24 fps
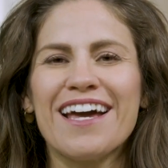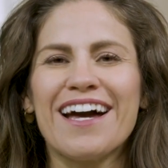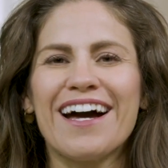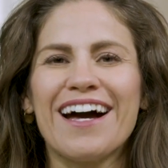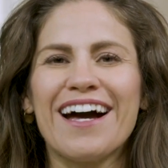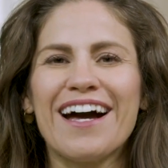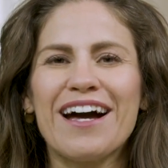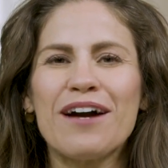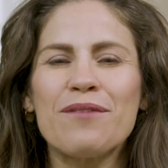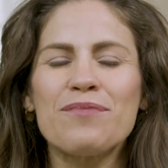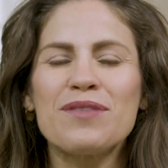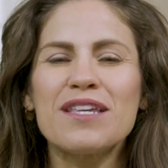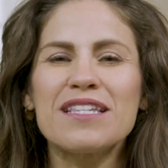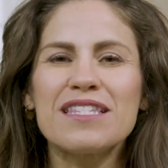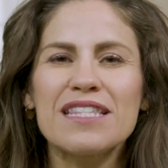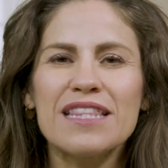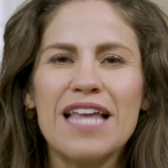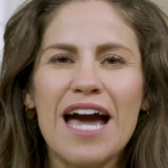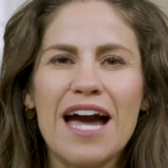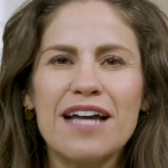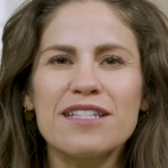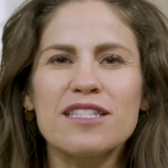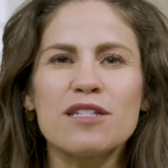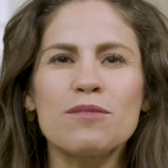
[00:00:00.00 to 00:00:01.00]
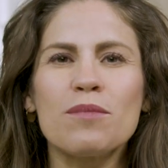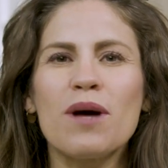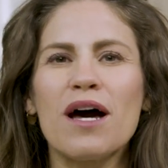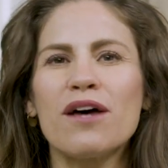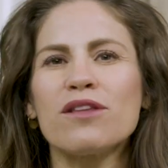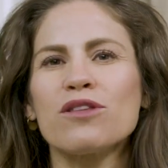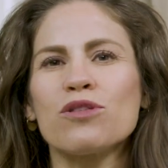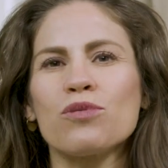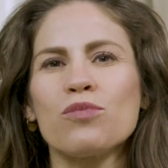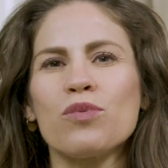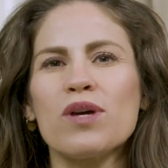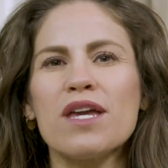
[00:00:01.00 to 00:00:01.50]
This last
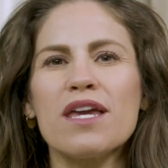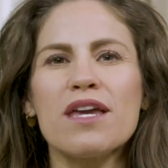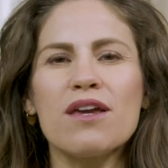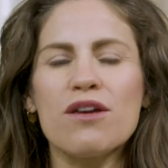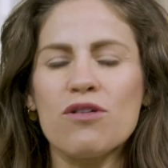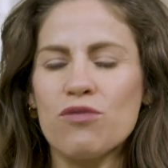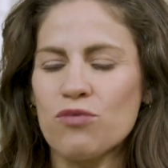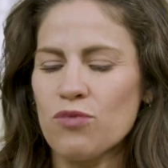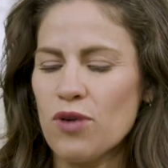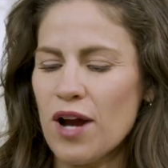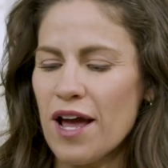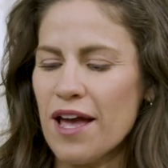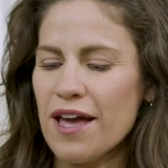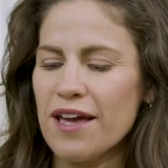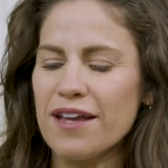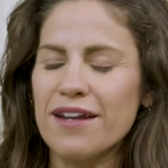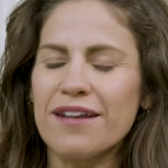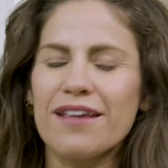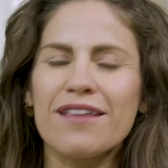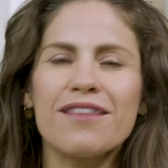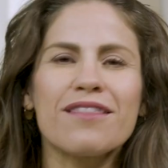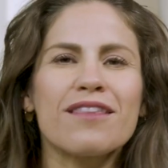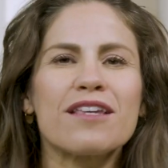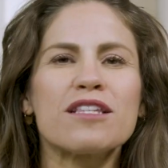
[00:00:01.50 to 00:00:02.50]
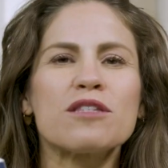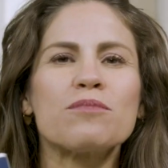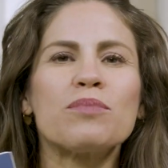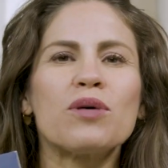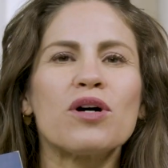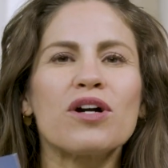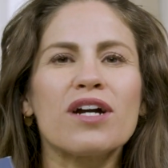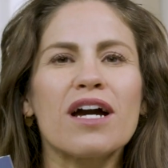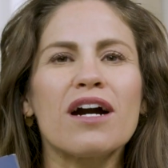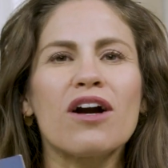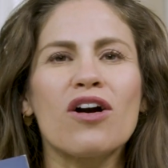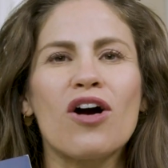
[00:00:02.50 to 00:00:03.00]
month, we read this
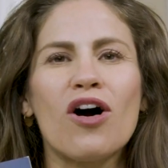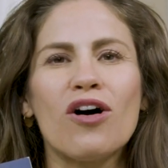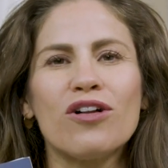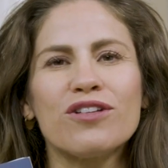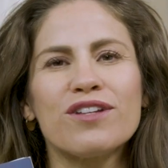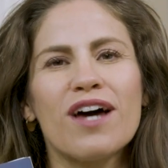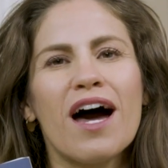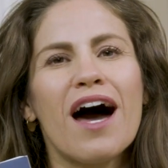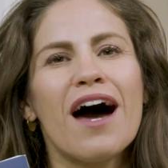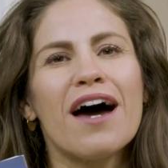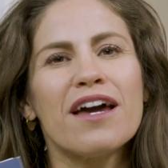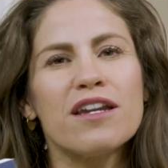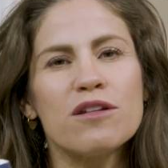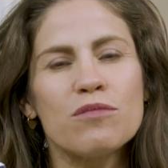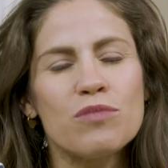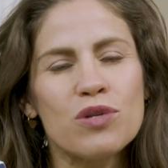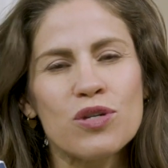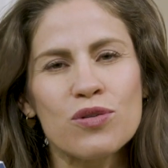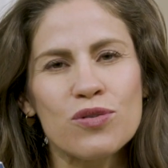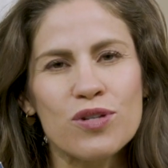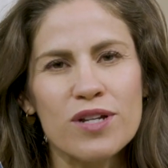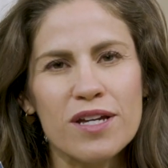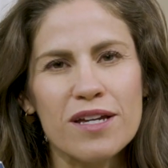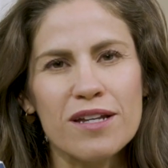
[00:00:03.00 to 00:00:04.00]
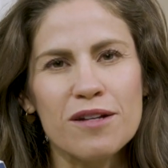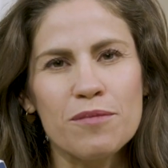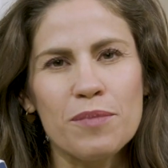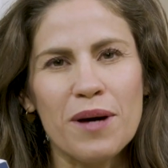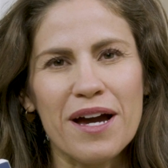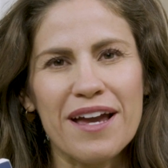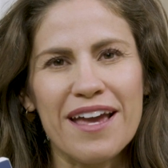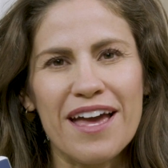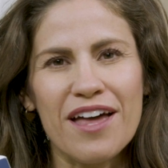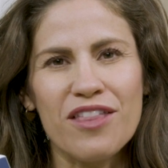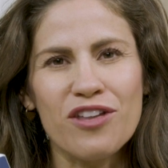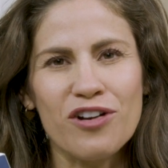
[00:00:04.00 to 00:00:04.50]
book called Unmuted
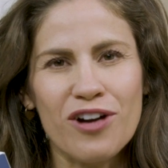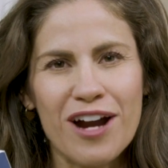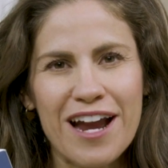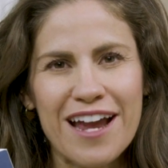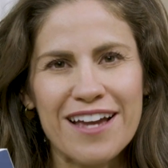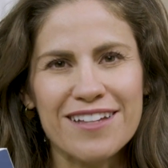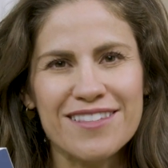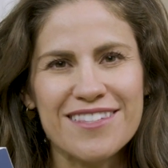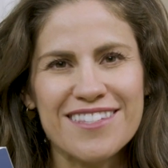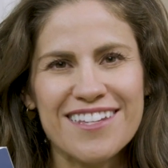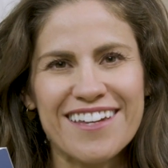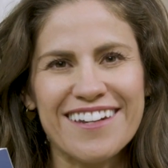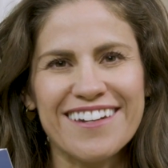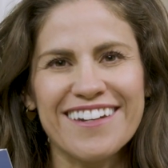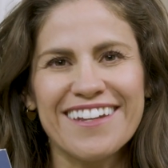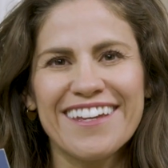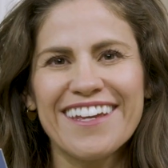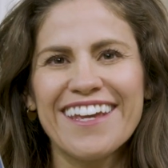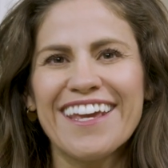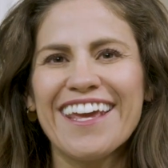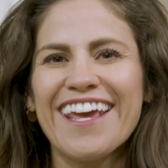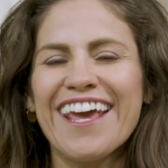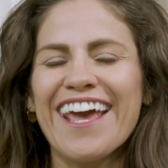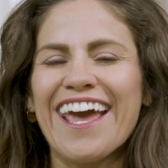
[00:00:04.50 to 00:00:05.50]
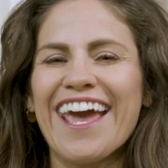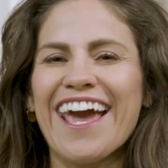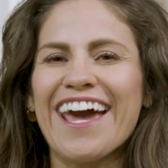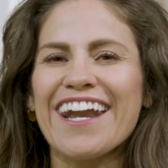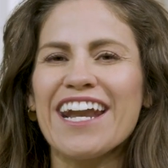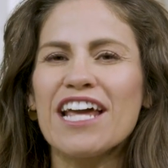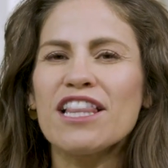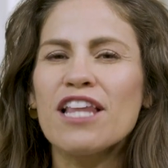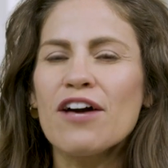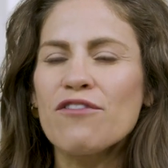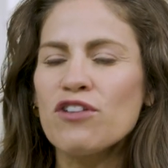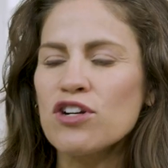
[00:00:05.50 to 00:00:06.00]
by Heather Hansen.
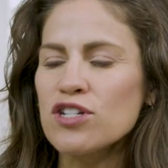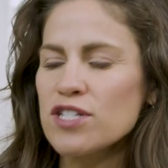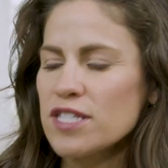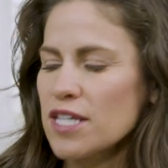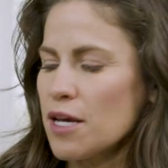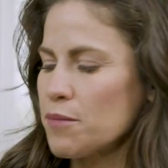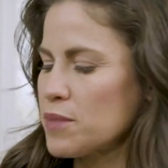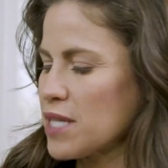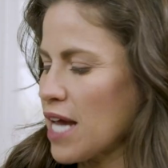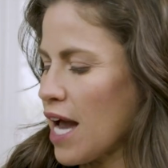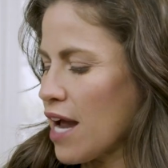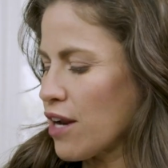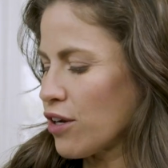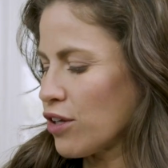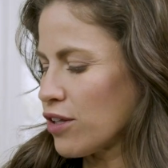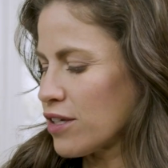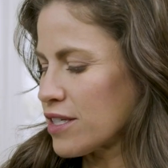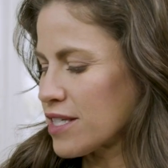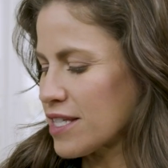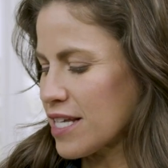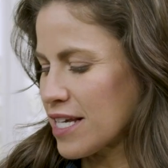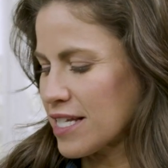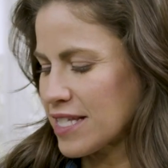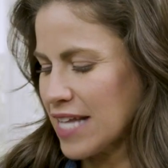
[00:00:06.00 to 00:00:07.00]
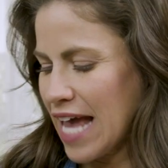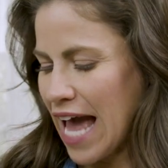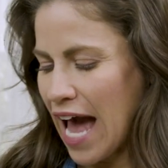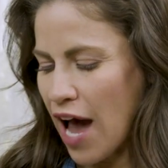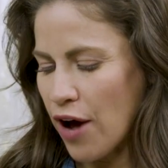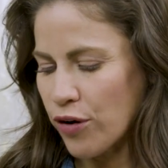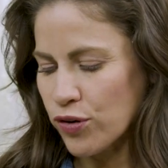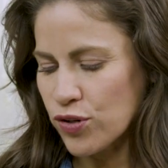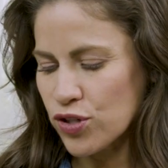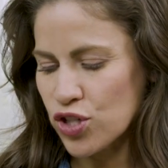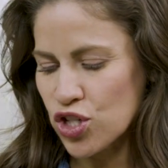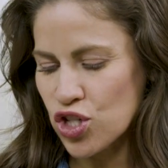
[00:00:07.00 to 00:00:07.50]
And I love her subtitle. It says,
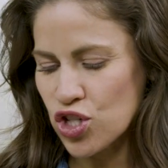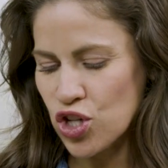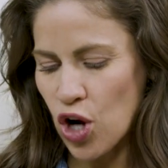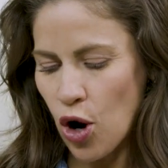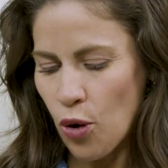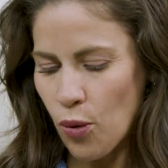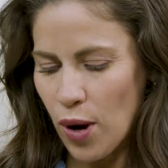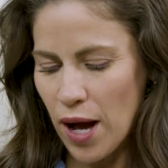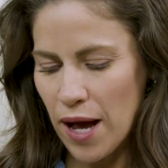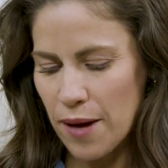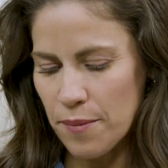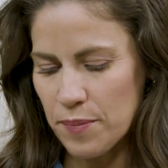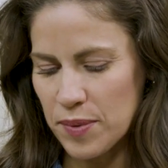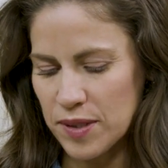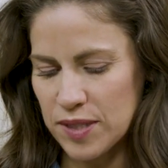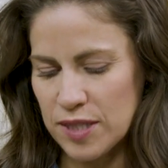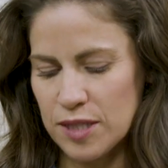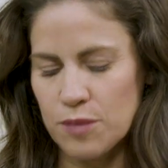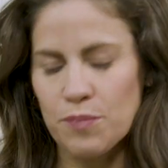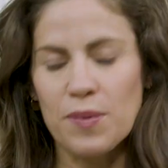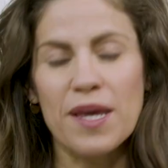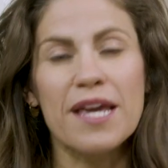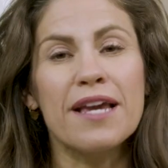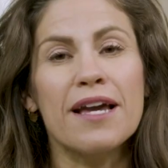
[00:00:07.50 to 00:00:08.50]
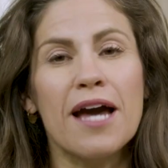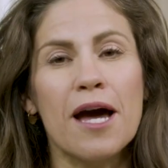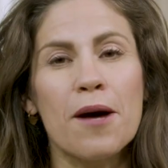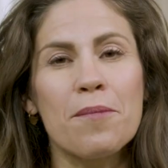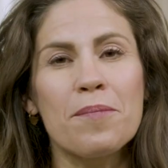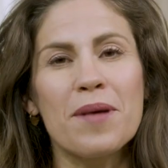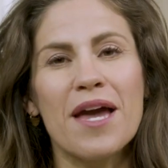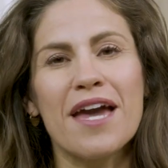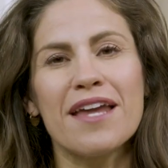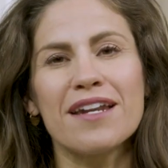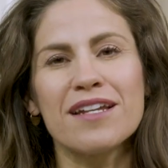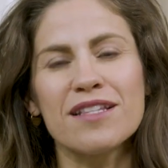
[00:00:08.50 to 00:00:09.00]
How to Show Up, Speak
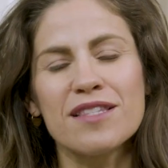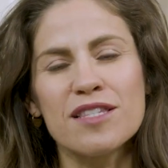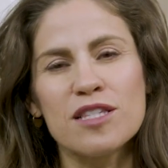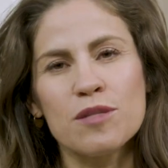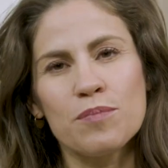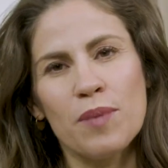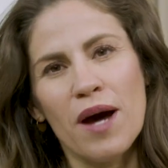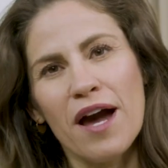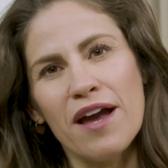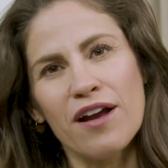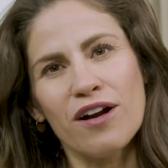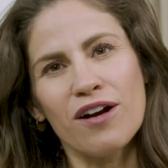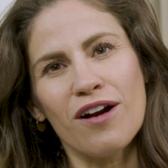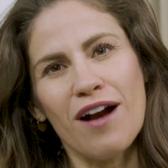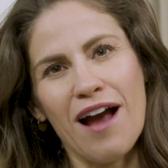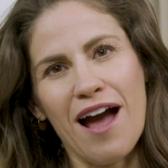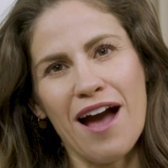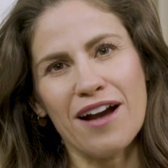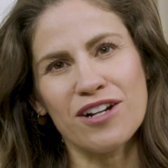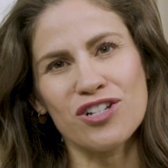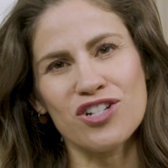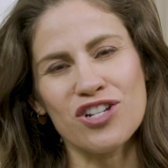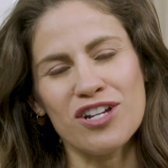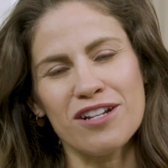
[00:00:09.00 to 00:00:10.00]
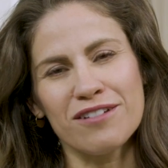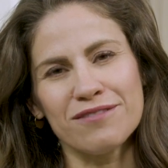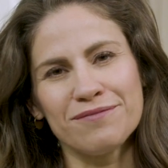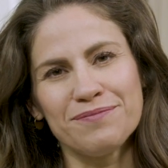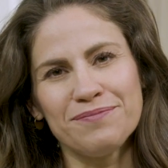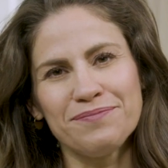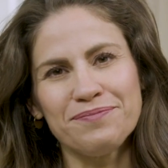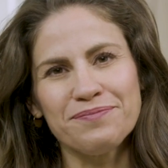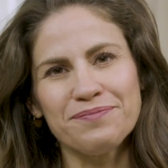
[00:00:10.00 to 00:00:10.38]
Up, and Inspire Action.